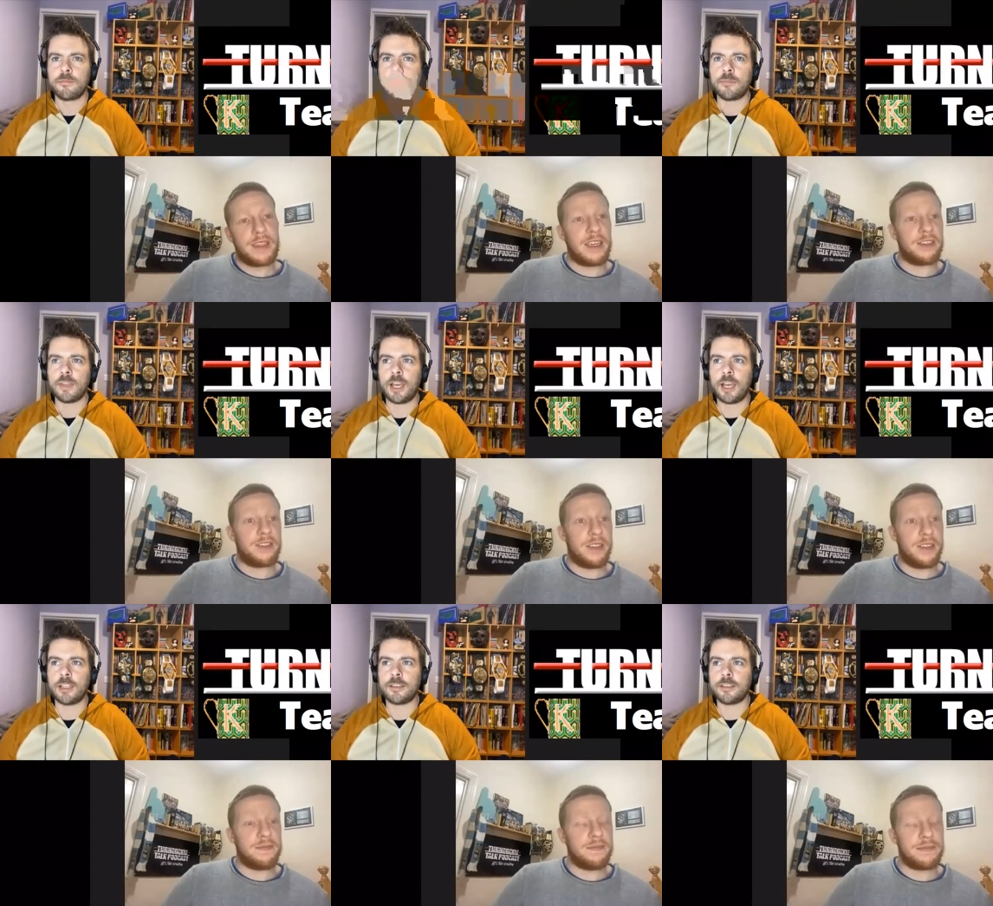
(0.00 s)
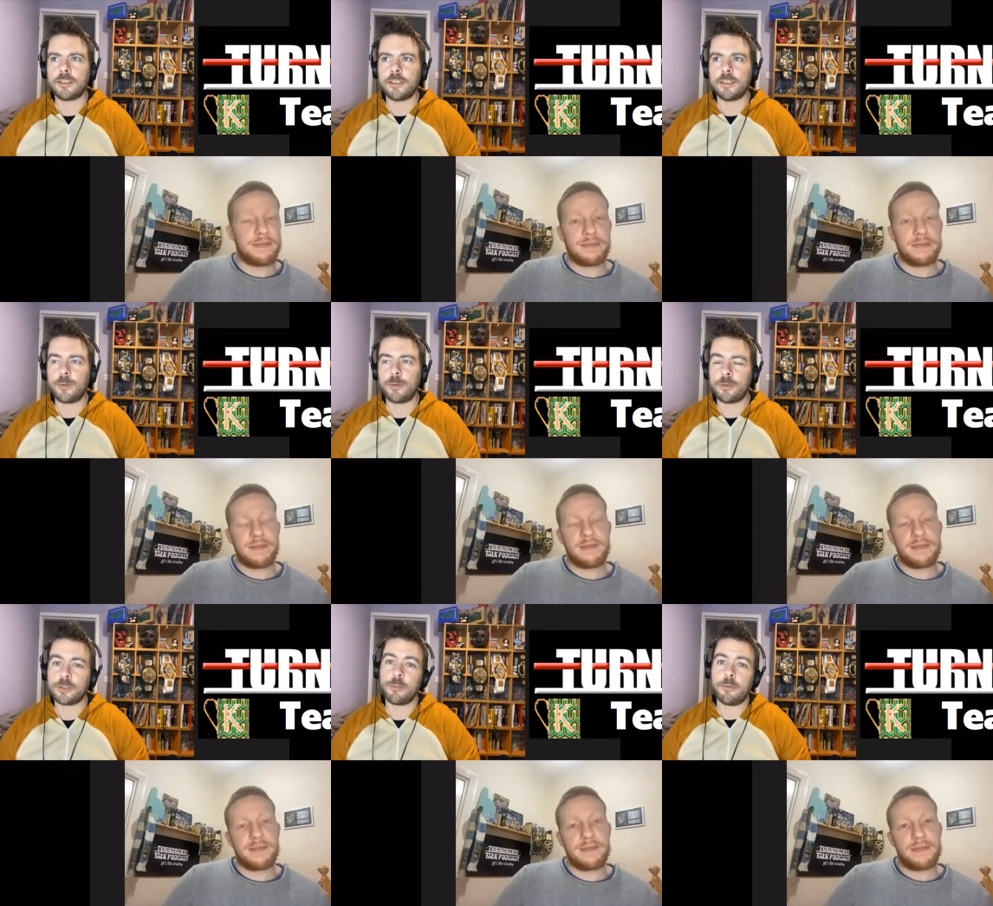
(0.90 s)
Speaker 1: As you do. And we put
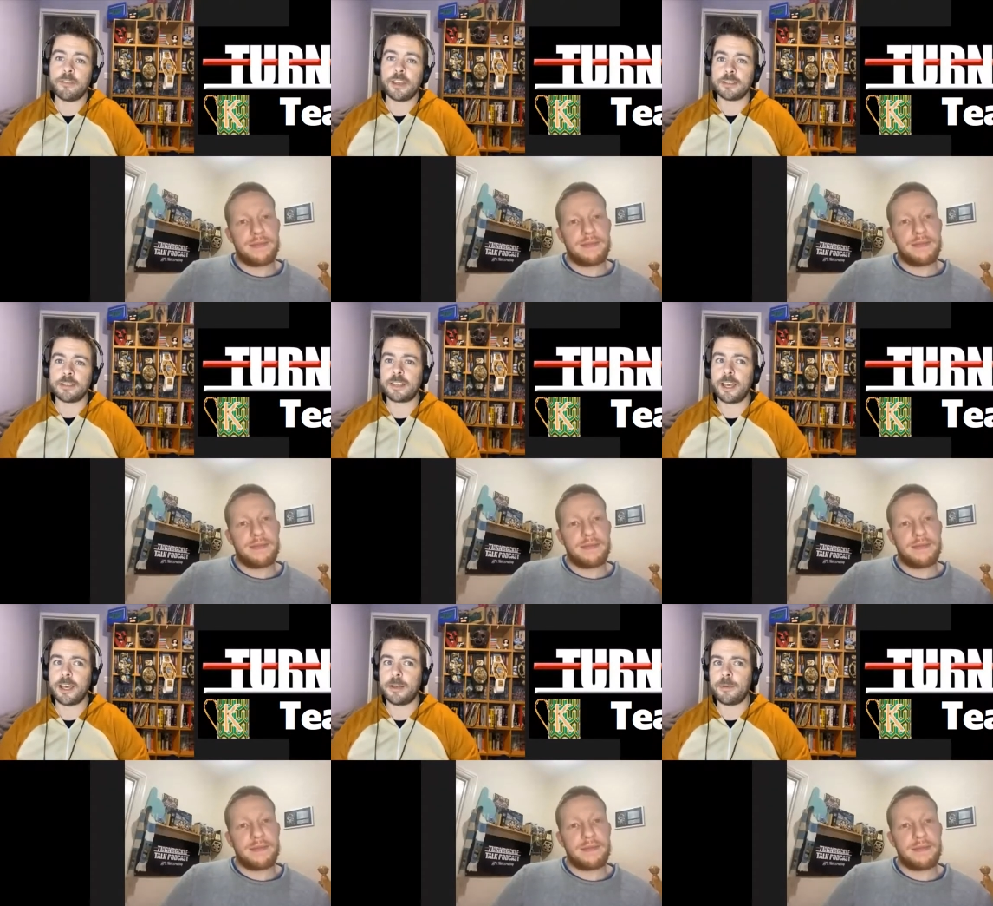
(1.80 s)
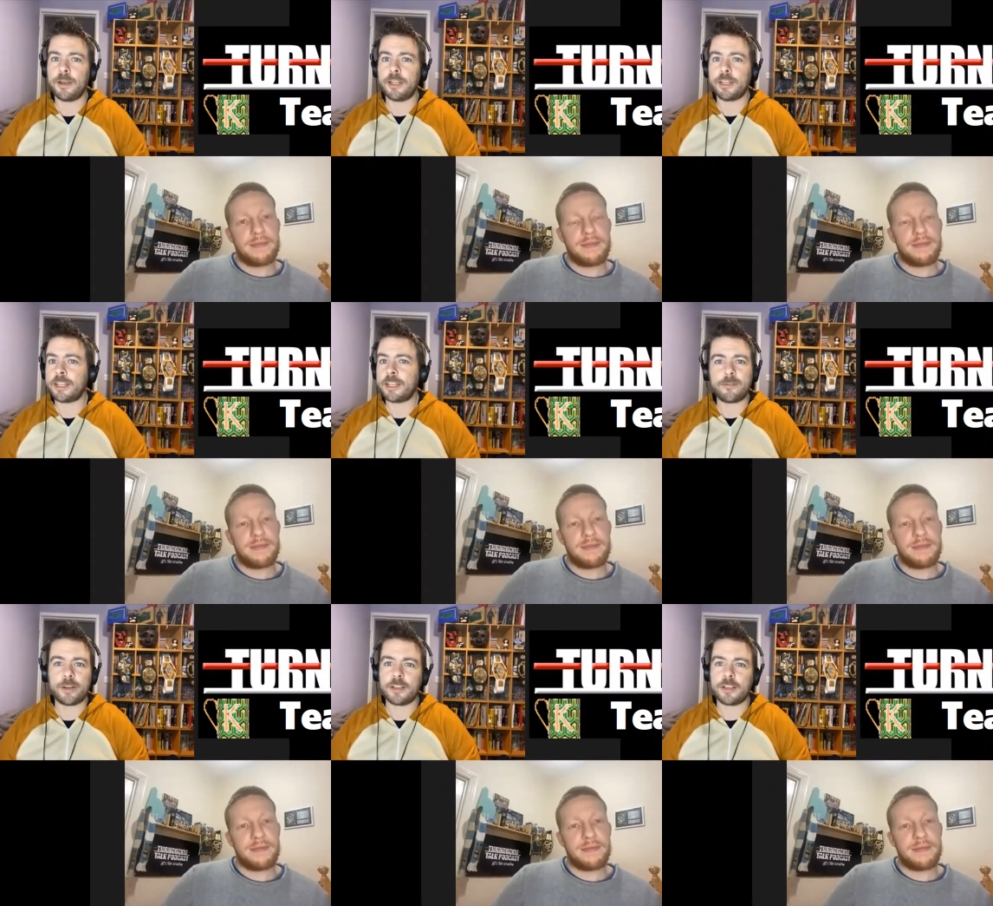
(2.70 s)
some of it in a skip, and then I never
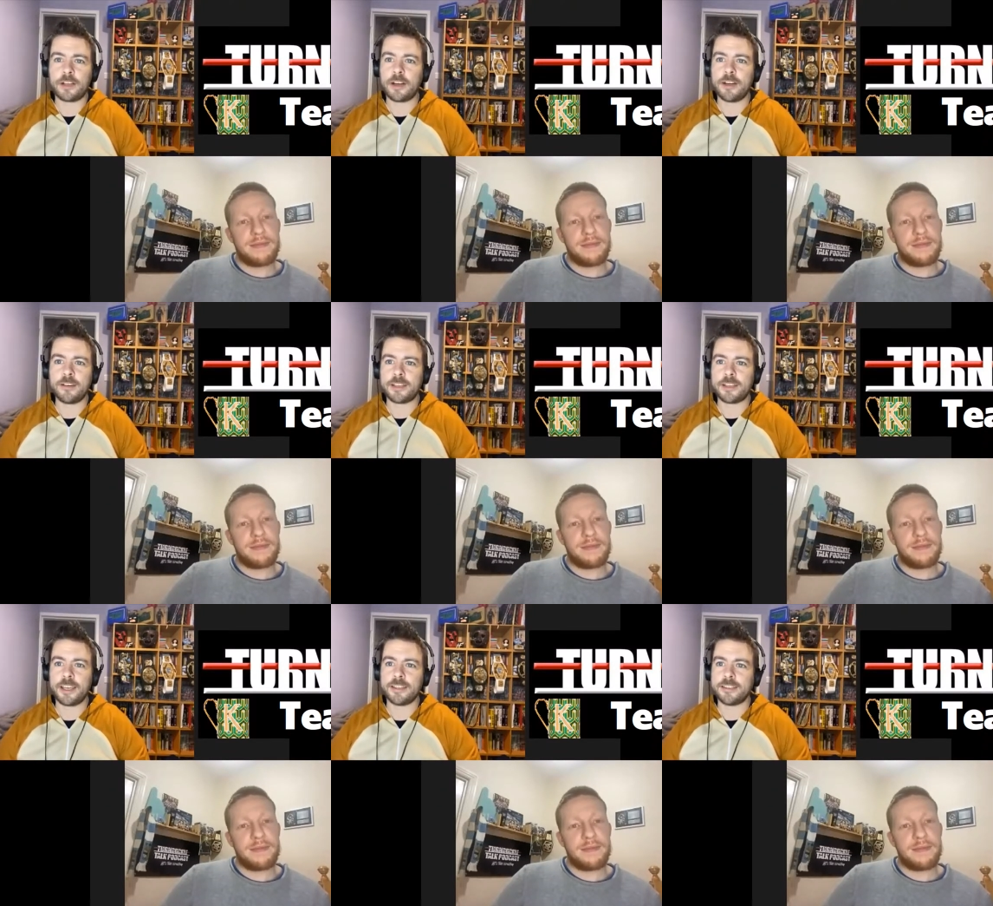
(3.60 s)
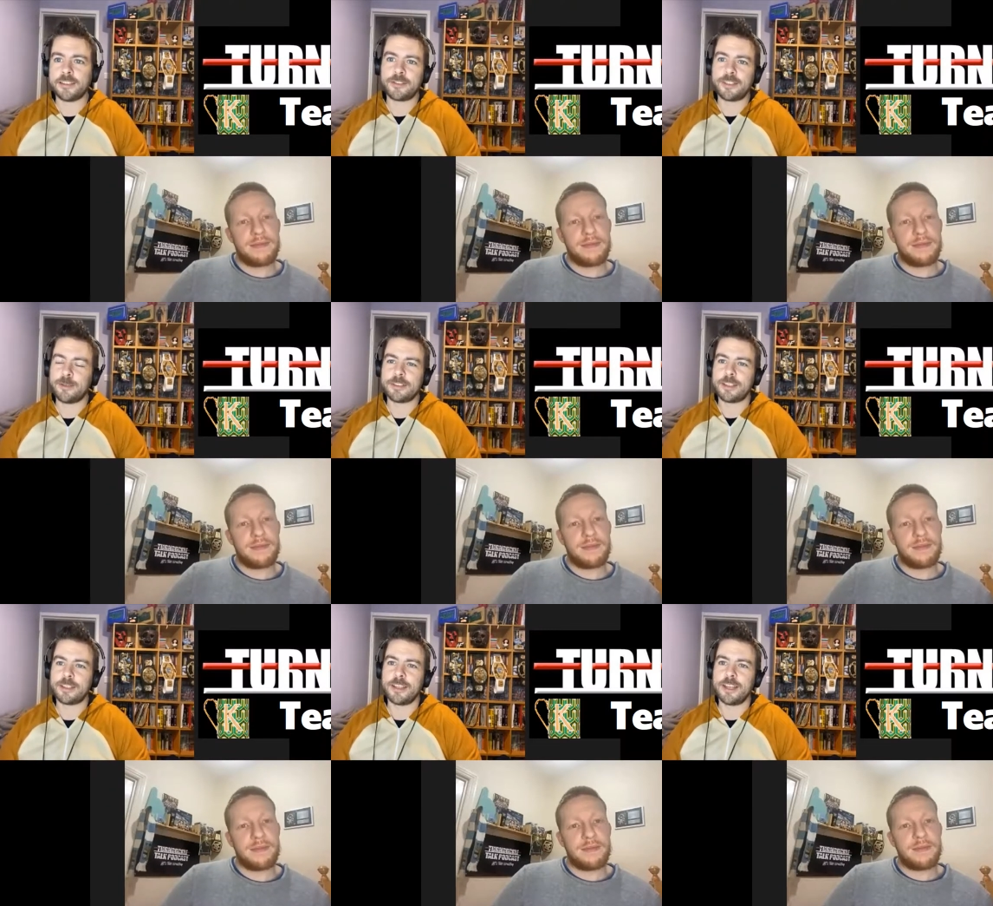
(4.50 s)
went in the garden again, and the tree was
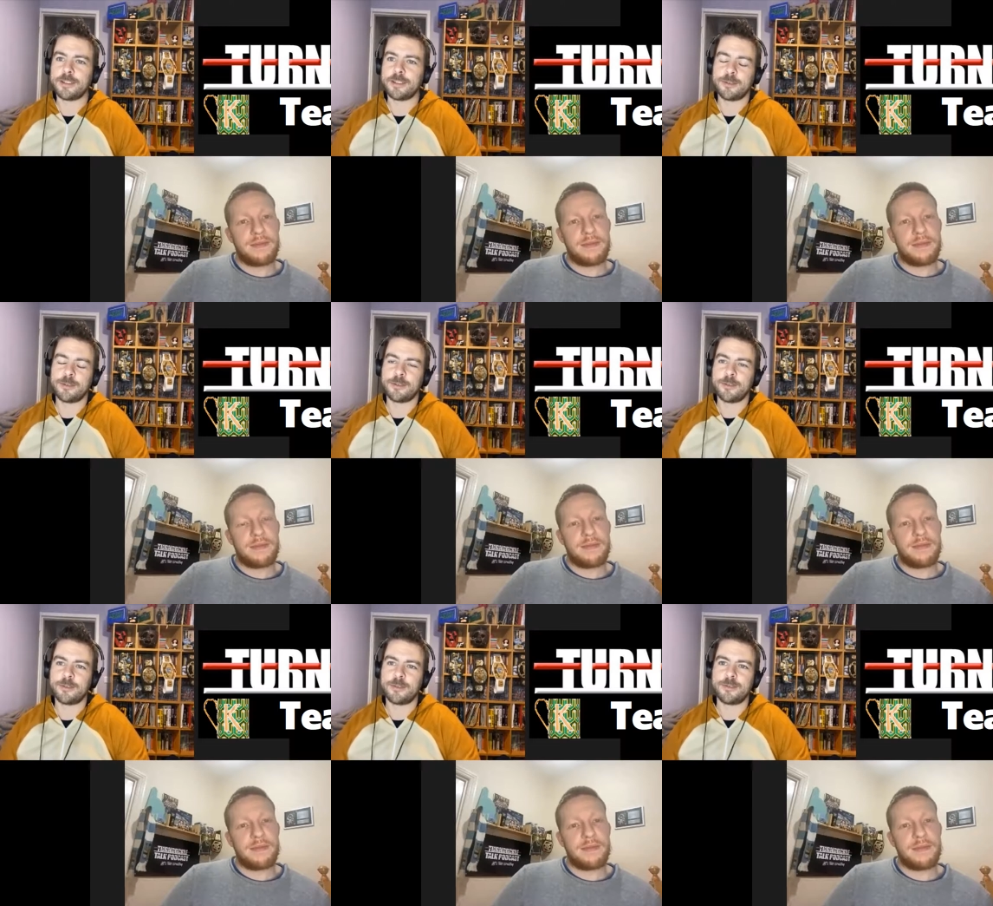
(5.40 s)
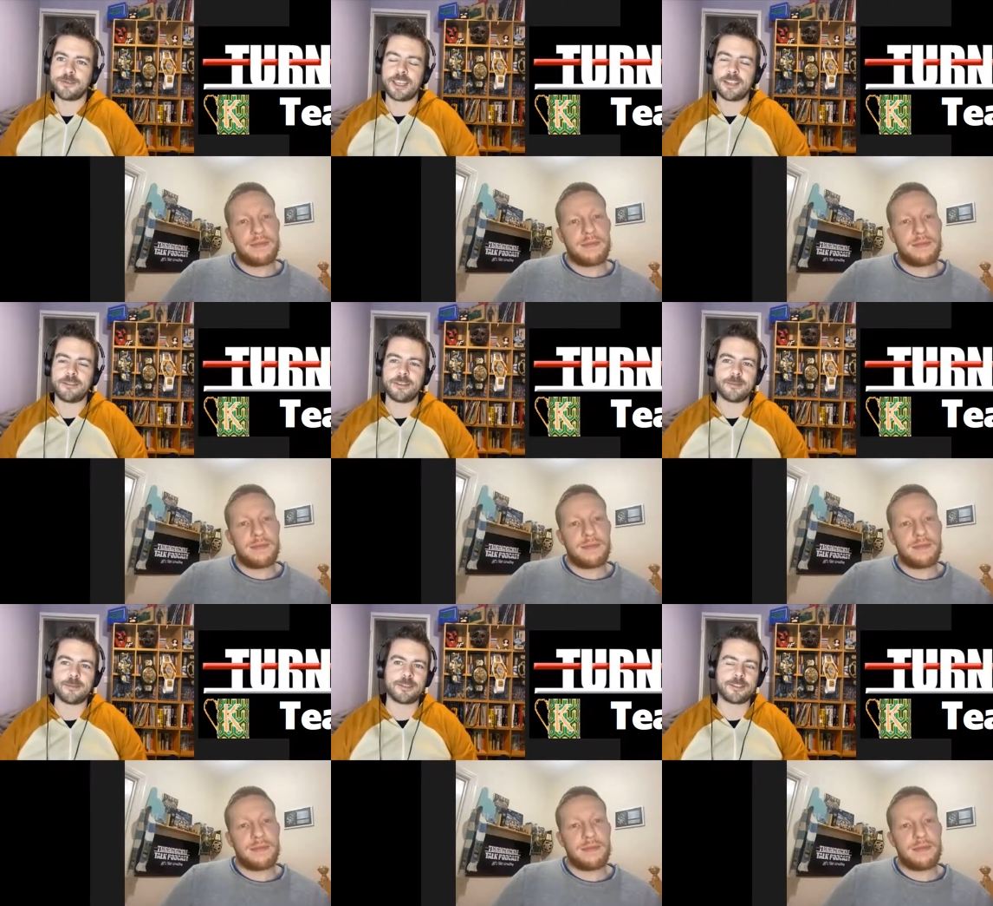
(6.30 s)
still there, so we kind of filled
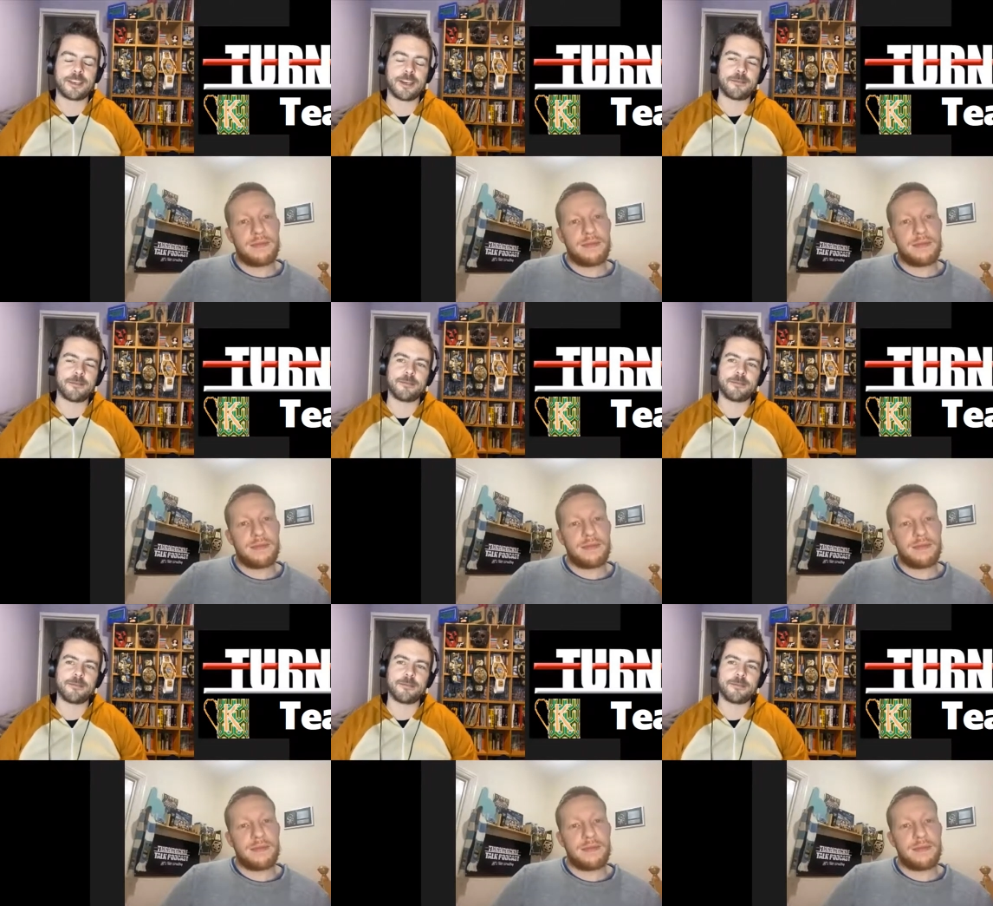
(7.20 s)
up a skip.